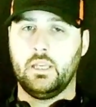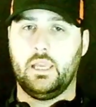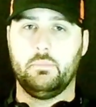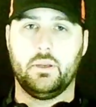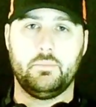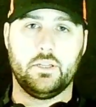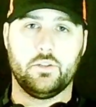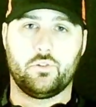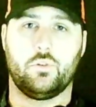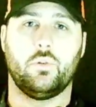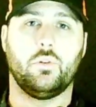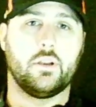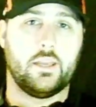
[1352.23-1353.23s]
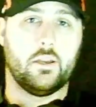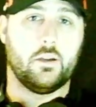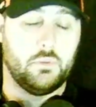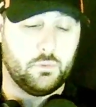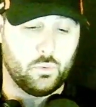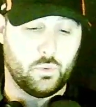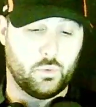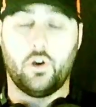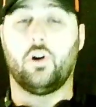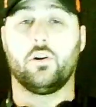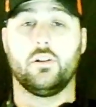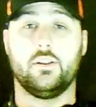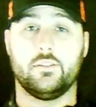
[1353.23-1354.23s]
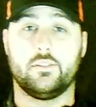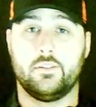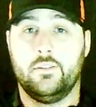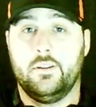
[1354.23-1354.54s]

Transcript: may be a troll account, but regardless,